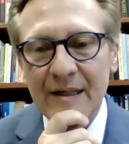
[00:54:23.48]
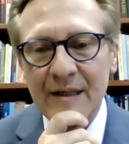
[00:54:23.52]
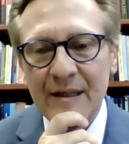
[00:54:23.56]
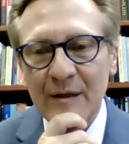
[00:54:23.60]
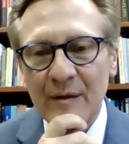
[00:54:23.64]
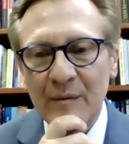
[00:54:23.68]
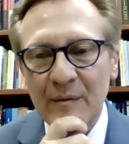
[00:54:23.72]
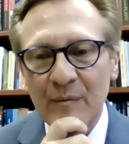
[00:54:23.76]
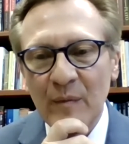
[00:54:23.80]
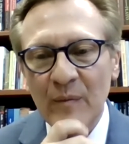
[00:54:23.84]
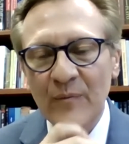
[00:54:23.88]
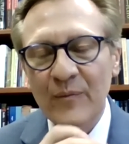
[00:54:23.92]

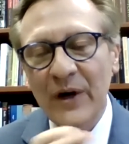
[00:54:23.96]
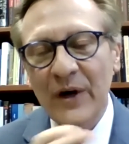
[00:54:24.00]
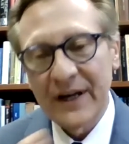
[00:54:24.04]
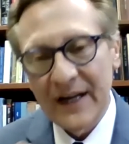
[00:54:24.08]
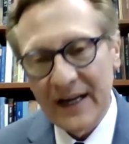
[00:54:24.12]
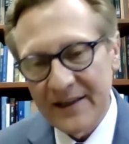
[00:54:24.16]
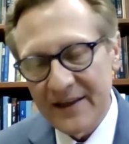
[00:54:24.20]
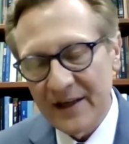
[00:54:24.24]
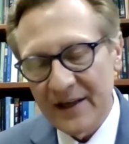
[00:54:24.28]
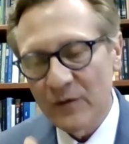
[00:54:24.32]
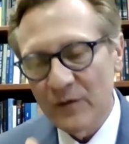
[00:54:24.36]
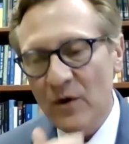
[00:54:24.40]
Um,
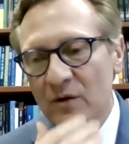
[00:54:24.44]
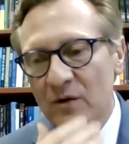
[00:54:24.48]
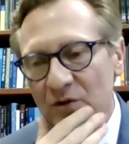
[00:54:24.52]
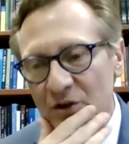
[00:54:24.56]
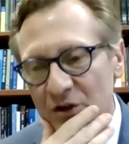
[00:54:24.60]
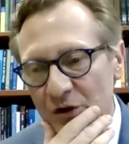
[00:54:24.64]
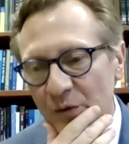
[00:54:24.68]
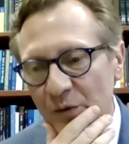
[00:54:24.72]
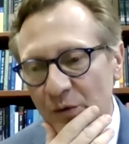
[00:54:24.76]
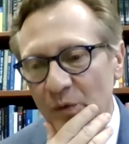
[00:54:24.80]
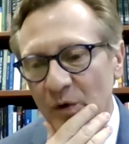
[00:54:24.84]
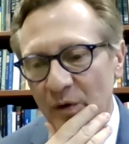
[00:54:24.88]
but I think
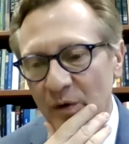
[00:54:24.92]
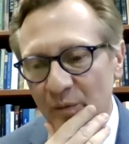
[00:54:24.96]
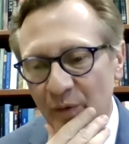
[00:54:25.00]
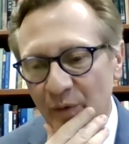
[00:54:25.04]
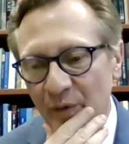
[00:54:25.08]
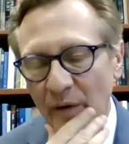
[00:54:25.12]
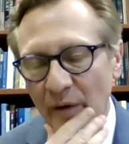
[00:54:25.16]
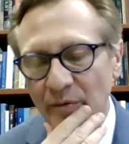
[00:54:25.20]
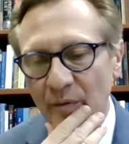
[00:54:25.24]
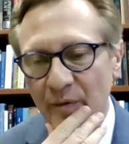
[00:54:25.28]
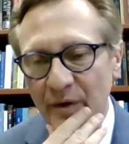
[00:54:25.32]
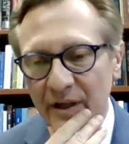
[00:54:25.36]
what should, what
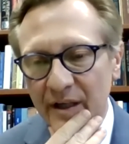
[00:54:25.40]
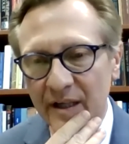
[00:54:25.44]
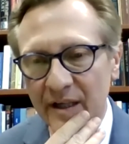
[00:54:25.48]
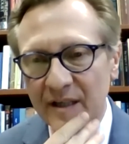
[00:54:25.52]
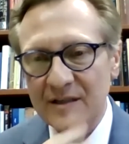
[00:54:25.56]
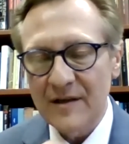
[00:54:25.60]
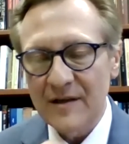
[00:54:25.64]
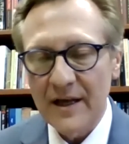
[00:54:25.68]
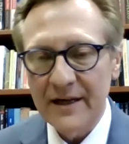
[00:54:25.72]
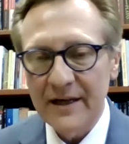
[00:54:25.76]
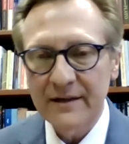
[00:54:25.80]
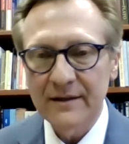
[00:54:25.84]
probably
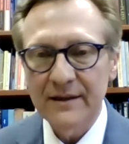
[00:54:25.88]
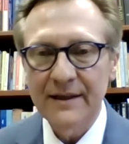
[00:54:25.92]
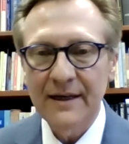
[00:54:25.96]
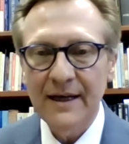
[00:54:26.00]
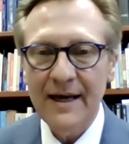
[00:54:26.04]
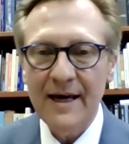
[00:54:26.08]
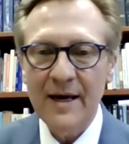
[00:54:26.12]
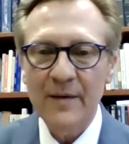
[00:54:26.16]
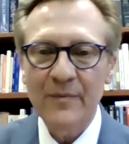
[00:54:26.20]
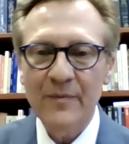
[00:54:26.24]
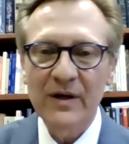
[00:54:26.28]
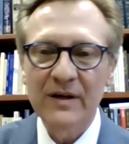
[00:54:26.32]
is likely
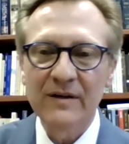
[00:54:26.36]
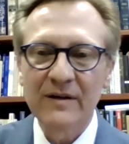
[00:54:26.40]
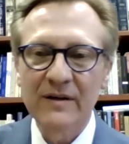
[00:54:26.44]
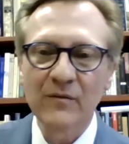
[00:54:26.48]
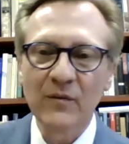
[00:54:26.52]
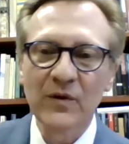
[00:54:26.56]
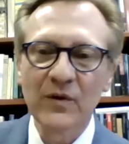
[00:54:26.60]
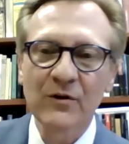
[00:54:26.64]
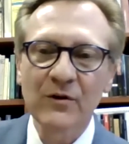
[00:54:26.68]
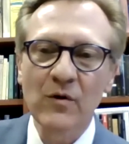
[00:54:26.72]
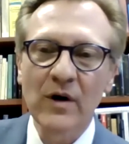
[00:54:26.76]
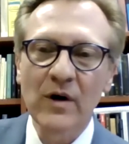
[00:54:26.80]
to
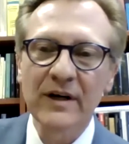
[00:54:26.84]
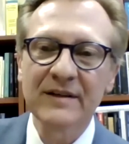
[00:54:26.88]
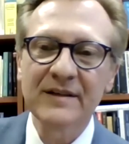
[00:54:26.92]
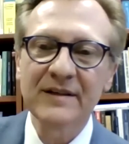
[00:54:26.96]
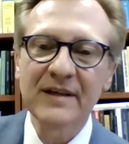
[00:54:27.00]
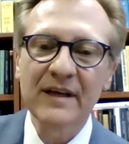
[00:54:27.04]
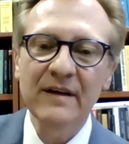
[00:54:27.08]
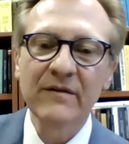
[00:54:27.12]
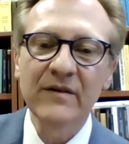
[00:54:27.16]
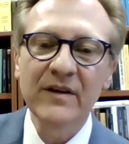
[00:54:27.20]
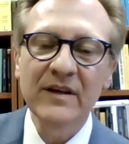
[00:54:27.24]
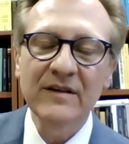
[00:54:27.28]
happen with
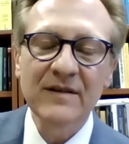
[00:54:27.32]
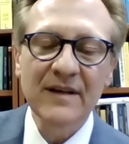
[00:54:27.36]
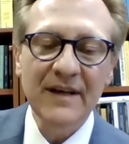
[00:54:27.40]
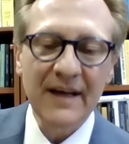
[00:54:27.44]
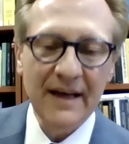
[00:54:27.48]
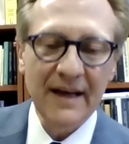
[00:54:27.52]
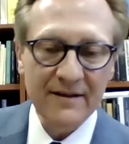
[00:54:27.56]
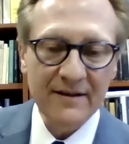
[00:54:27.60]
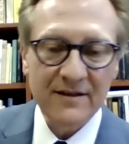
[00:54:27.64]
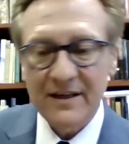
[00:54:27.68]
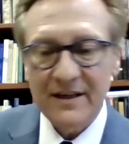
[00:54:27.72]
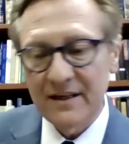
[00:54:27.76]
quantitative
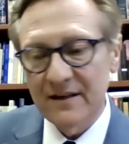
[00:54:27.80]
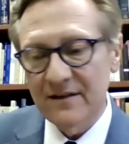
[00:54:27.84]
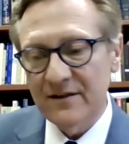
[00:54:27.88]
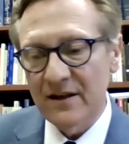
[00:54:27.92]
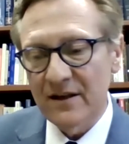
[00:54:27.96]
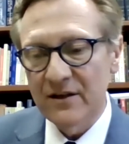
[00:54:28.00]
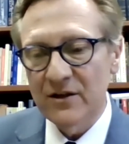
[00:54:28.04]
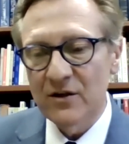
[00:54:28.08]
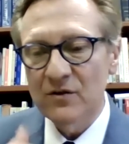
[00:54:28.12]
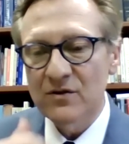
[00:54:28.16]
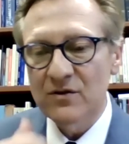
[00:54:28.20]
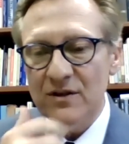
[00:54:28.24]
easing as it
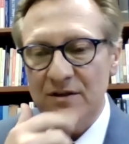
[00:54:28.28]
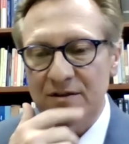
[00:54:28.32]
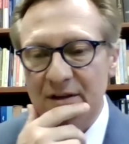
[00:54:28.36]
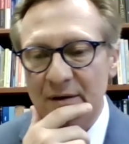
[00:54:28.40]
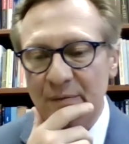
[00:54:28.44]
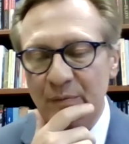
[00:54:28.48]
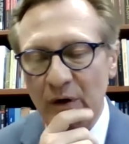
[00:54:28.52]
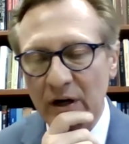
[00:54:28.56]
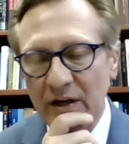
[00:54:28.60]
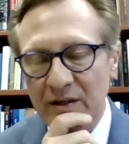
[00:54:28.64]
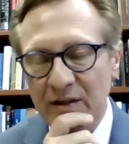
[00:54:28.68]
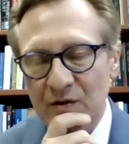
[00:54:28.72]
continues is
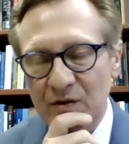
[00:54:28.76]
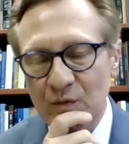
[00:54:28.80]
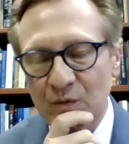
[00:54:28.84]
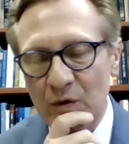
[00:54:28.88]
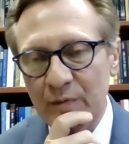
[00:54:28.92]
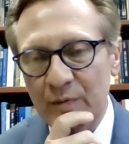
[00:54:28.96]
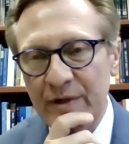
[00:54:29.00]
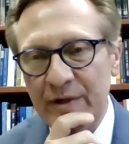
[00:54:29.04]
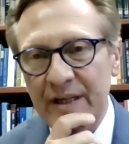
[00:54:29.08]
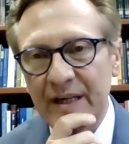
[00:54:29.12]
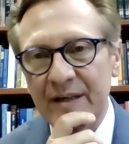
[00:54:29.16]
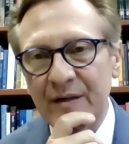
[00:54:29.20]
that prices
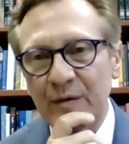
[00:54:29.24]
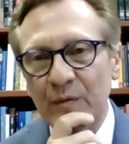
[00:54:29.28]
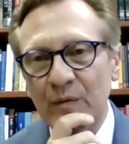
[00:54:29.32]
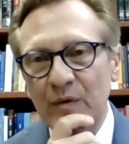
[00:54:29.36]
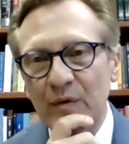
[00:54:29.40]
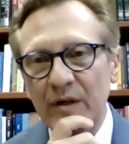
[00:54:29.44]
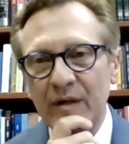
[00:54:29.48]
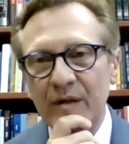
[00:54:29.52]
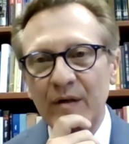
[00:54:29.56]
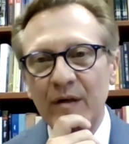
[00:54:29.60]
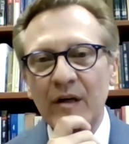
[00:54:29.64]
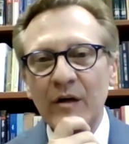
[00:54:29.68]
will begin to
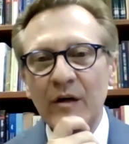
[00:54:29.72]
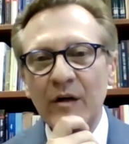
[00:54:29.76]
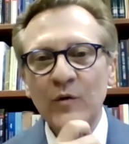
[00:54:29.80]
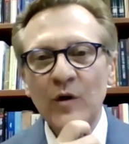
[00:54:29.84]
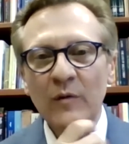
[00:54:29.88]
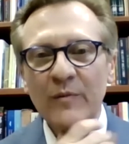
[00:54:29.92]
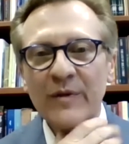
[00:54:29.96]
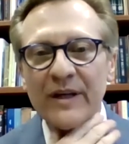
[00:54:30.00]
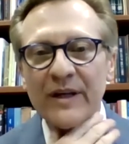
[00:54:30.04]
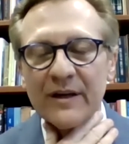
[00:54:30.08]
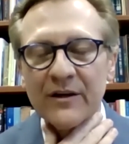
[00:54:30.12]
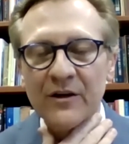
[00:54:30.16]
uh,
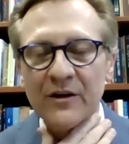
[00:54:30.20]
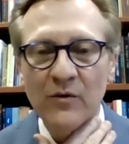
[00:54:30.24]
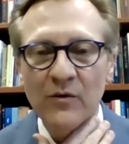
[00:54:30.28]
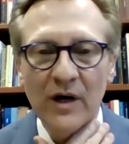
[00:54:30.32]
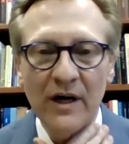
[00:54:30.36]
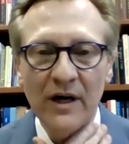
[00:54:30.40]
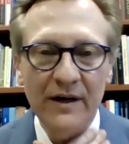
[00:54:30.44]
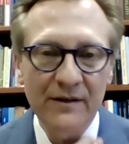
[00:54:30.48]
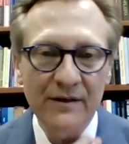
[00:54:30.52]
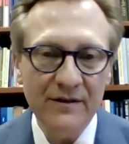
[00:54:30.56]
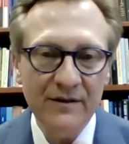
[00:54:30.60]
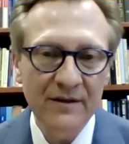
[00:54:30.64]
will begin to
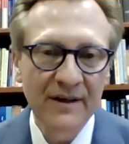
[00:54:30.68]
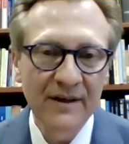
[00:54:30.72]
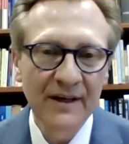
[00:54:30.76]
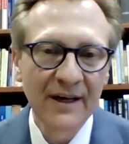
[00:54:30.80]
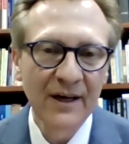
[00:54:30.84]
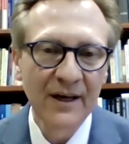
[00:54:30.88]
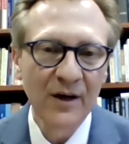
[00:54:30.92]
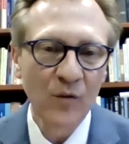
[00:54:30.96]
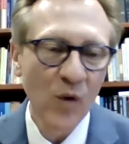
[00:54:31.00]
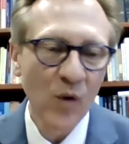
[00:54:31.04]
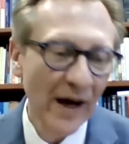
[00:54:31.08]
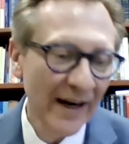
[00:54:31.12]
rise.
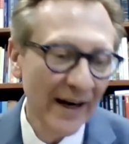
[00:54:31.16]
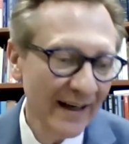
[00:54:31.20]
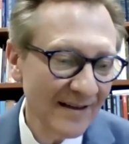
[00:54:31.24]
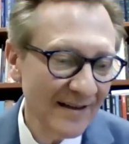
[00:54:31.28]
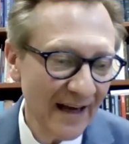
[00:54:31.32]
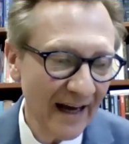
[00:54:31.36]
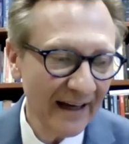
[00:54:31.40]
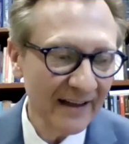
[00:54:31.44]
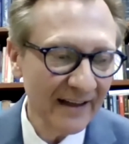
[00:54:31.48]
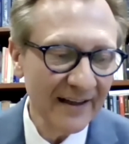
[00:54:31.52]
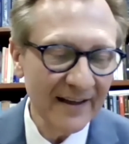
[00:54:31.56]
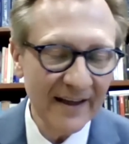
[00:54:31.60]
When
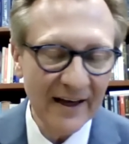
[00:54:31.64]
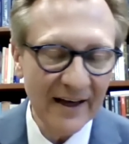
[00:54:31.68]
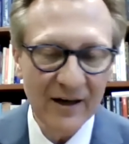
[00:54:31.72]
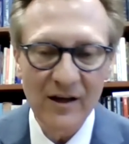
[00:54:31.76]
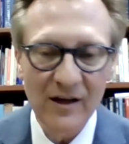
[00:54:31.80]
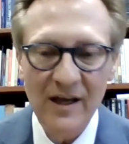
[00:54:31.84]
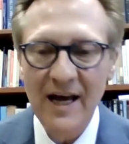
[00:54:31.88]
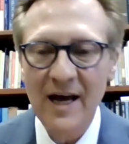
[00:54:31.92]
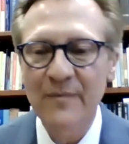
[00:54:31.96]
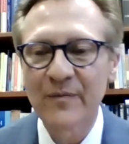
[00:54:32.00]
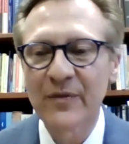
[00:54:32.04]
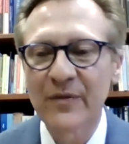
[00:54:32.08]
exactly
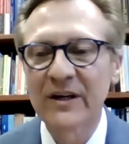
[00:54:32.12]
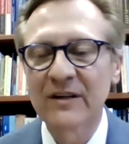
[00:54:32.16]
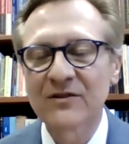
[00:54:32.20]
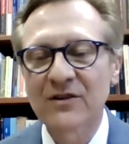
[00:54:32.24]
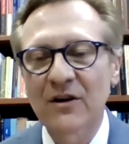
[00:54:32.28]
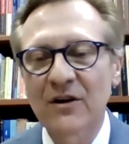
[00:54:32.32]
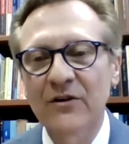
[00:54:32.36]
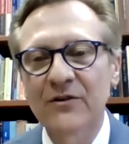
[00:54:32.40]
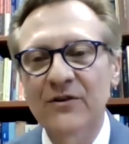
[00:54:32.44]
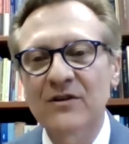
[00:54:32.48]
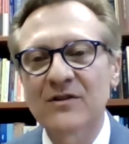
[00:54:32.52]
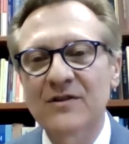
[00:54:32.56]
that'll happen,
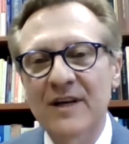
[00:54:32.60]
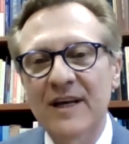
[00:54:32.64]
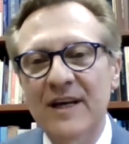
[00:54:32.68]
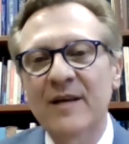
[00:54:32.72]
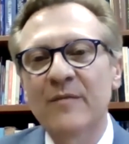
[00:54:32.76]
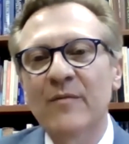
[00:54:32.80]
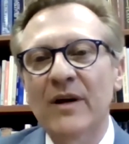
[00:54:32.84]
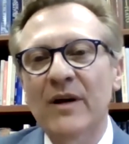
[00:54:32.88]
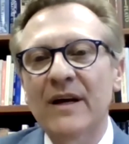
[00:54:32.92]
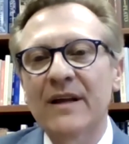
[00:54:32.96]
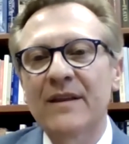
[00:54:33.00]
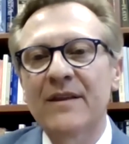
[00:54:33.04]
it's hard to
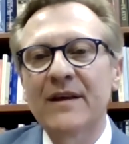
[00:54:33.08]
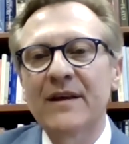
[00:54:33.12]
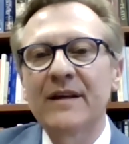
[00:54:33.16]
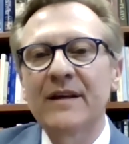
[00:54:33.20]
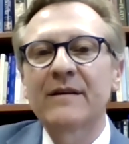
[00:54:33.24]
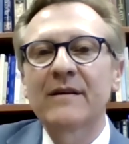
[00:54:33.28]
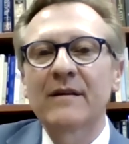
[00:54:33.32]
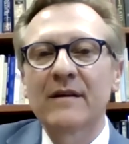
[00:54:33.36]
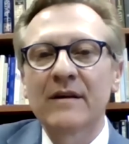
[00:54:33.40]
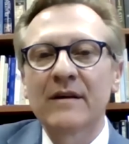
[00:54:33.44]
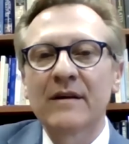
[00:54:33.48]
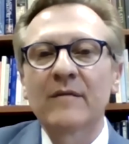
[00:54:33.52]
say, but I
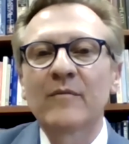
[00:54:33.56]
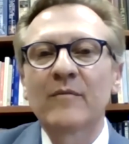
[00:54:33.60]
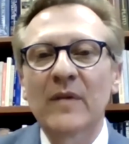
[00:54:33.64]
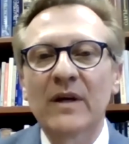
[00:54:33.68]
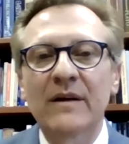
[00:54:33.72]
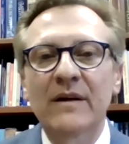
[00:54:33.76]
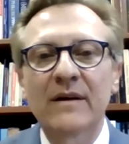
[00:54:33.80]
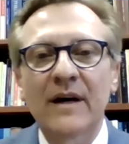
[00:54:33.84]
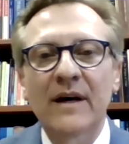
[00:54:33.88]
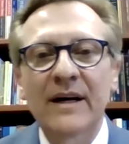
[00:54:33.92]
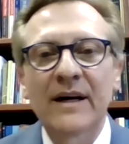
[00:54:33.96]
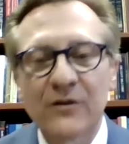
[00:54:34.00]
think uh,
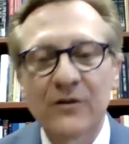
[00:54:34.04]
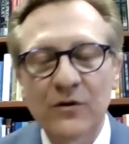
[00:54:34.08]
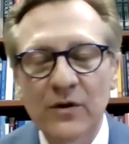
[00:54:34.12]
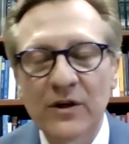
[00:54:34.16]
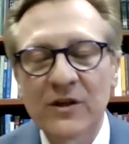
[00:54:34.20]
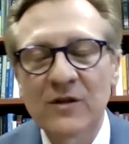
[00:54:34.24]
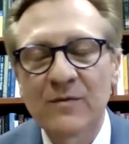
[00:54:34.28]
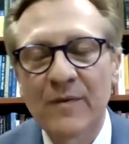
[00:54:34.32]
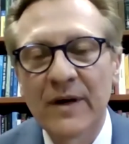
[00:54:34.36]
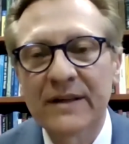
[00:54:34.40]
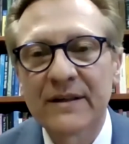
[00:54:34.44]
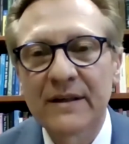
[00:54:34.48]
I
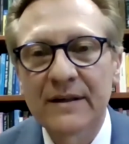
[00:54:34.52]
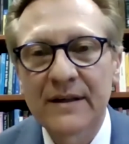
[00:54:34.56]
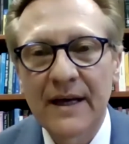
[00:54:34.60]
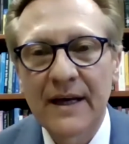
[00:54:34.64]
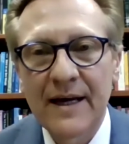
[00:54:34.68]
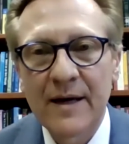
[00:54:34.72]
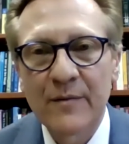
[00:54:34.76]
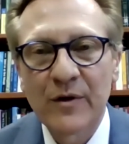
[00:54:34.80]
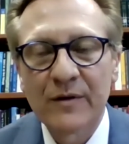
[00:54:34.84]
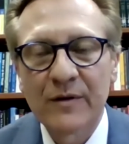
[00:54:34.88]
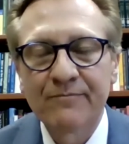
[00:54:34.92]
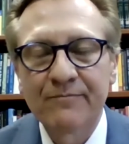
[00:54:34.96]
do expect it
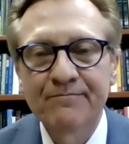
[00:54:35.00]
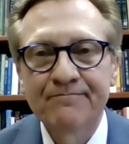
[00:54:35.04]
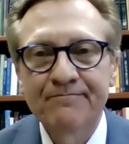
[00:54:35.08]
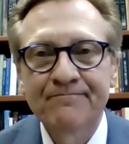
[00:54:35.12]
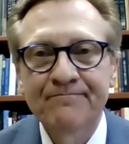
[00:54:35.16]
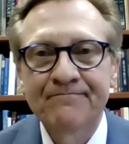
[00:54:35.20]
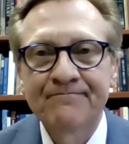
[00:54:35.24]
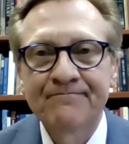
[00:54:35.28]
to happen.